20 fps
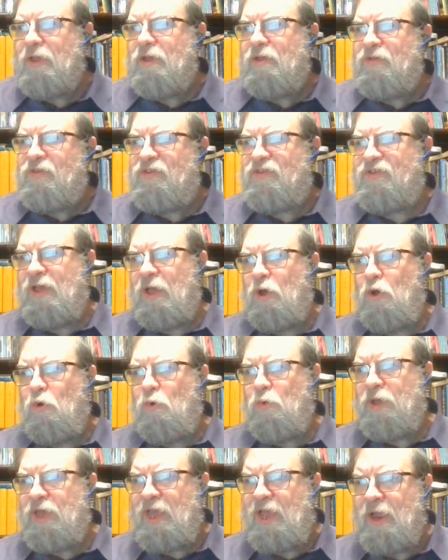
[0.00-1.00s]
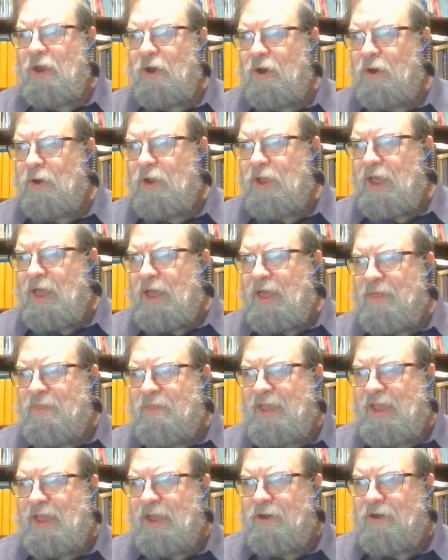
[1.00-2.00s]
So here,
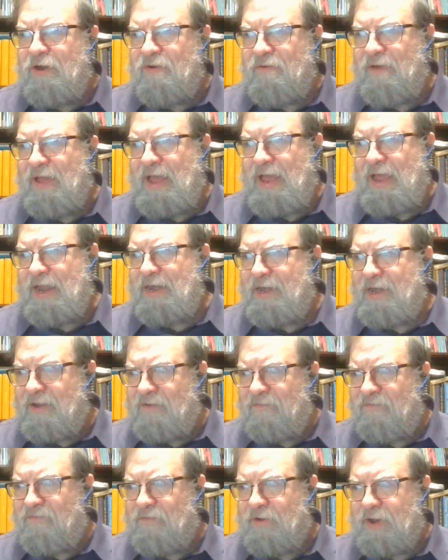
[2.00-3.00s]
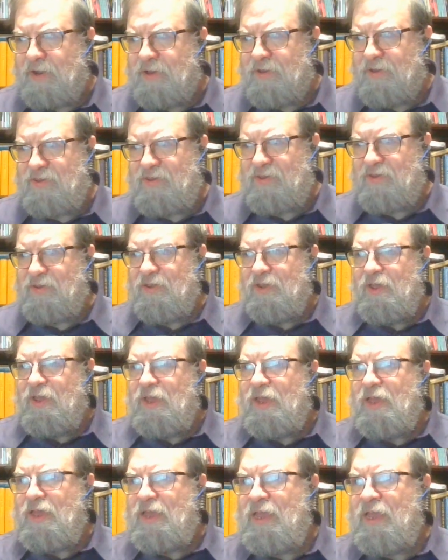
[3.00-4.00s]
the underlying difference
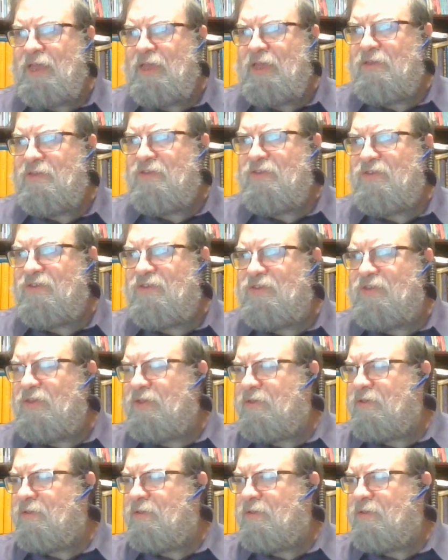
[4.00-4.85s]
is